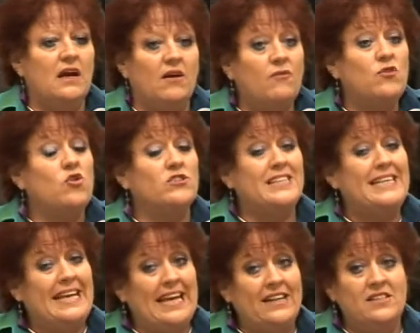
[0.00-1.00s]
of course,
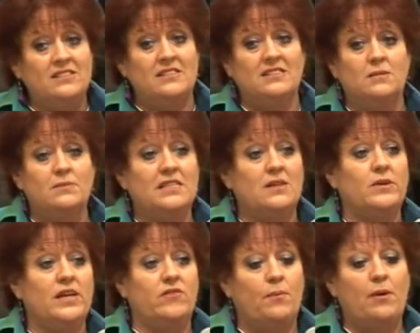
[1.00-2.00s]
again, this is something that we
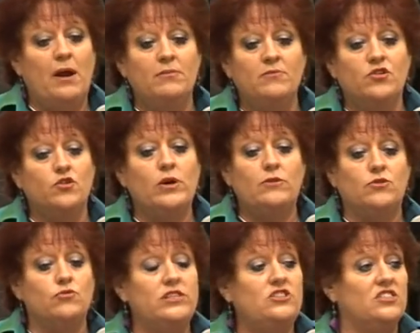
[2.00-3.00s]
have a problem throughout the
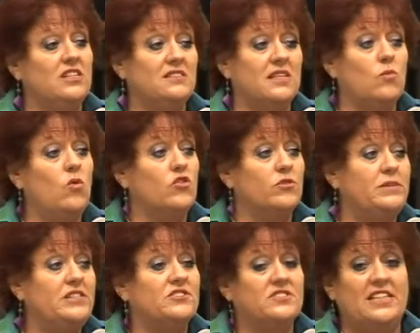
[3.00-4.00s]
region, is that water
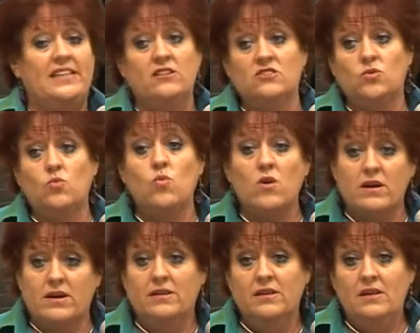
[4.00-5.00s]
meters tend not to
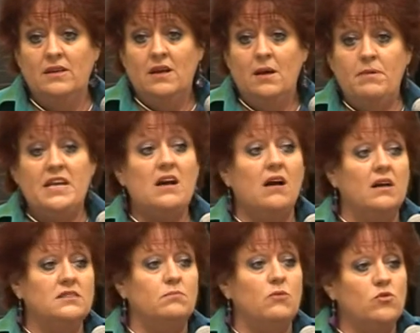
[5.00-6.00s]
work.
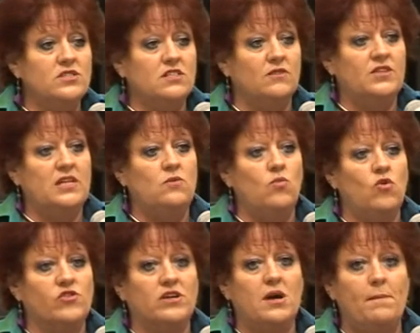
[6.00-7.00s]
Because most of the
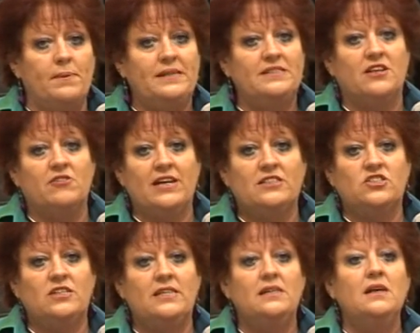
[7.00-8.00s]
water companies are
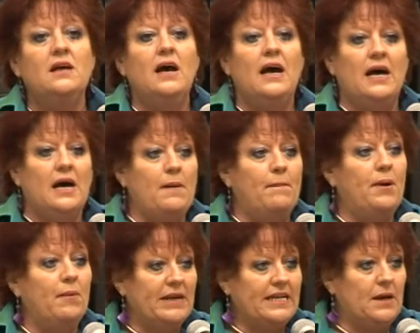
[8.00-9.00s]
actually
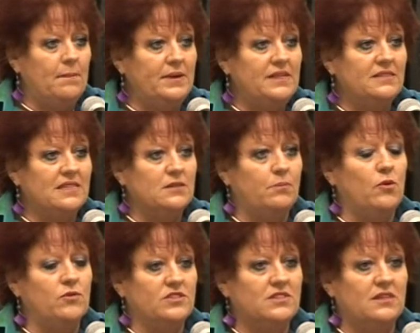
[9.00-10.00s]
public companies as
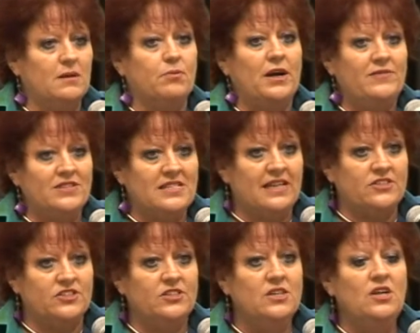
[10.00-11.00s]
opposed to private
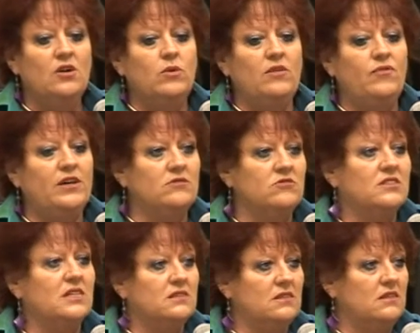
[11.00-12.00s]
sector, we found
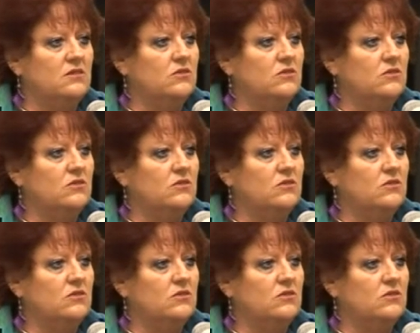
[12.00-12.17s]
that,